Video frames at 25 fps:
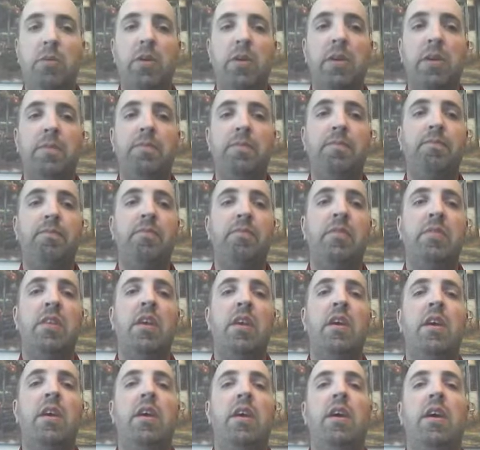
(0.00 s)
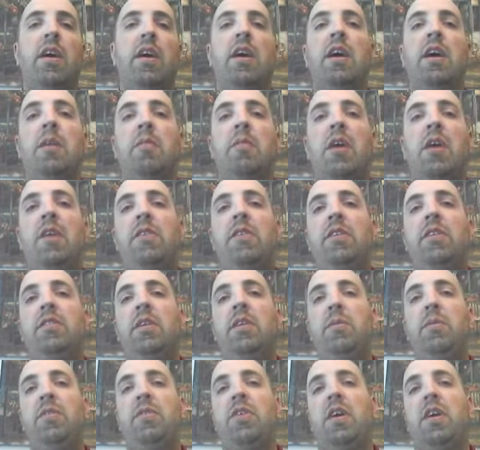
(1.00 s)
would.
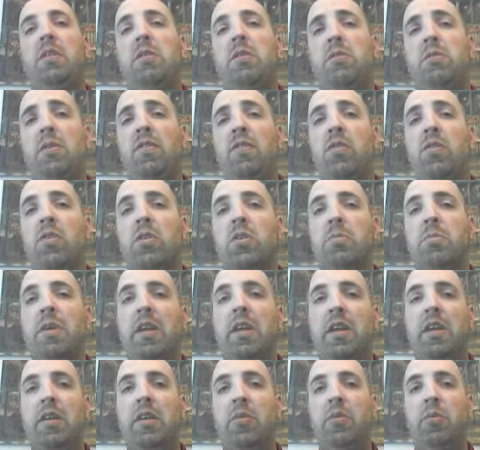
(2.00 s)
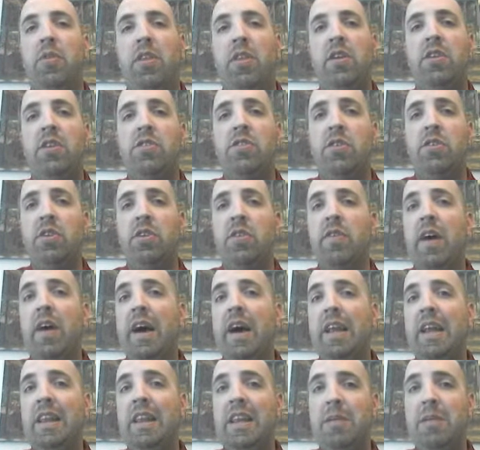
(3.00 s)
Obviously, we've talked about this before, but with the digital
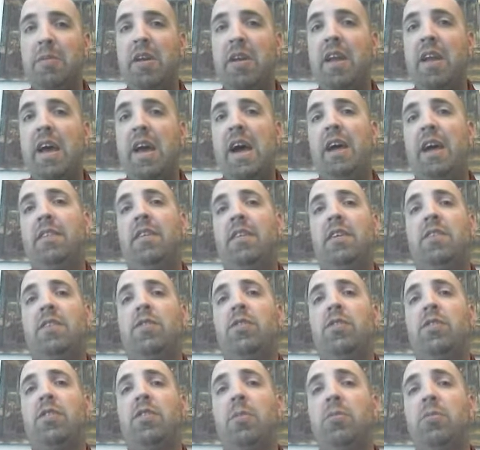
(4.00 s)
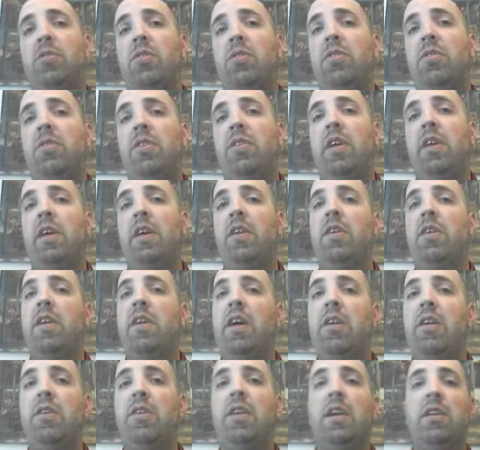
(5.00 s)
divide, limited access for some students to
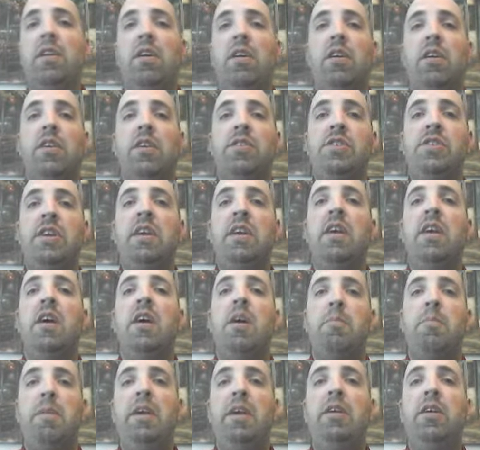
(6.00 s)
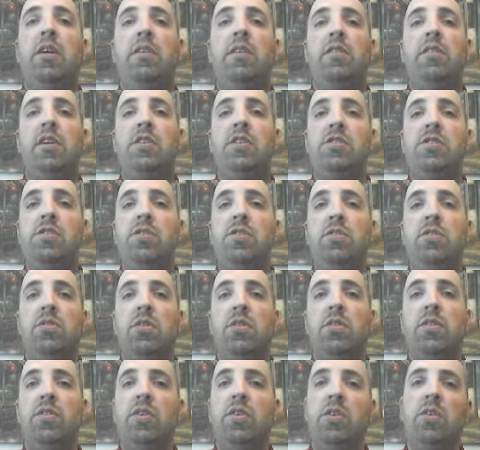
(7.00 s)
internet or technology may cause issues.
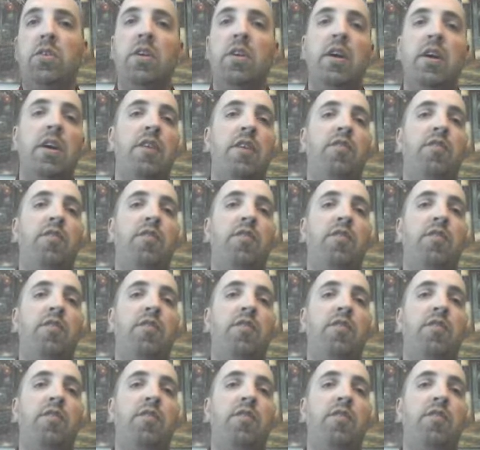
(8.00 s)
So if you're